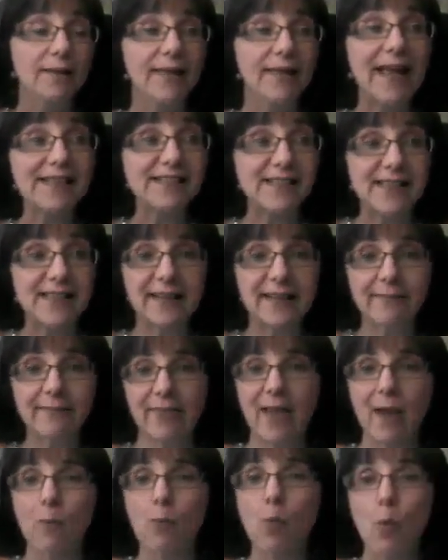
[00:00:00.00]
let's
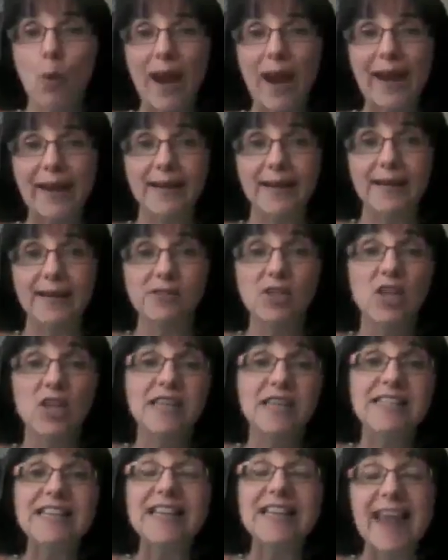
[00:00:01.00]
give them ways
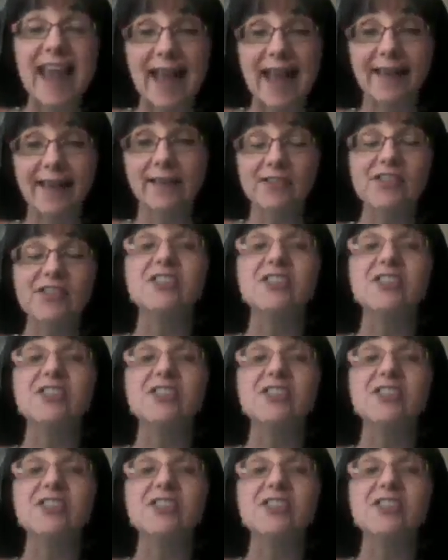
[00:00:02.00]
to get